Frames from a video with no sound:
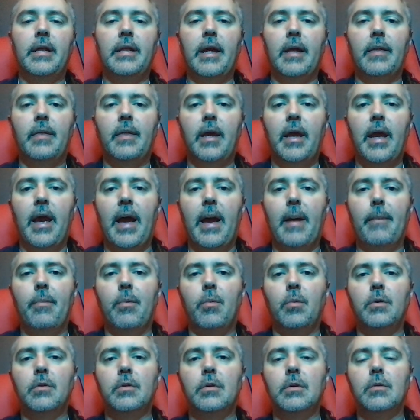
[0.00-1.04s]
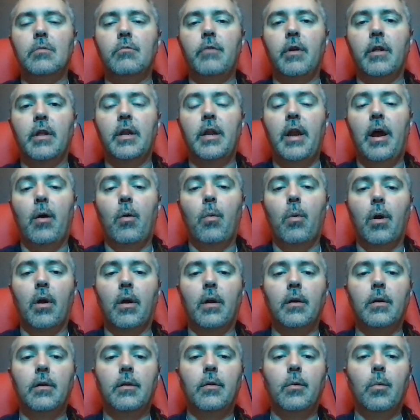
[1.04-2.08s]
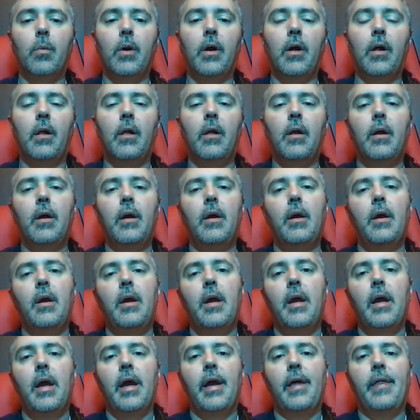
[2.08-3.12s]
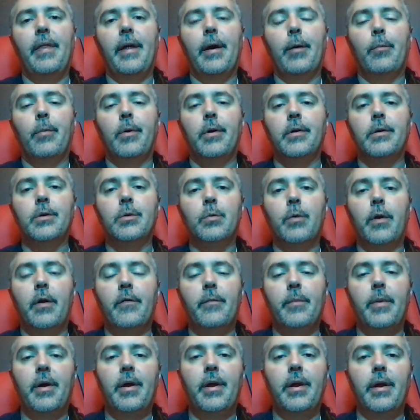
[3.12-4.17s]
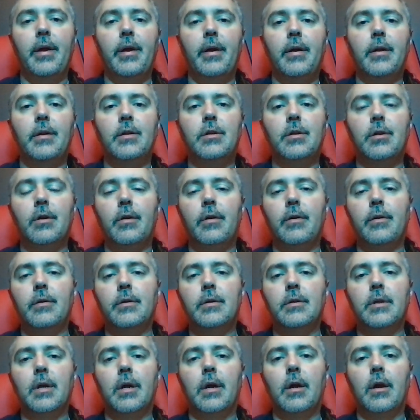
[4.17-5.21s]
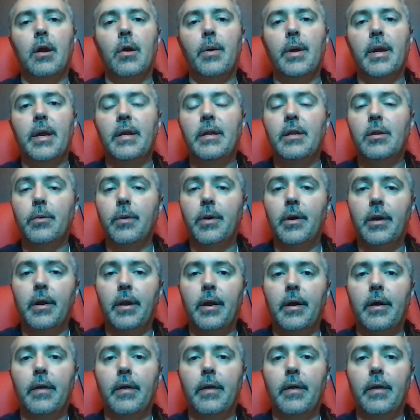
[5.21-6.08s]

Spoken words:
that the app was really not working too well, and that was one of my concerns going into it.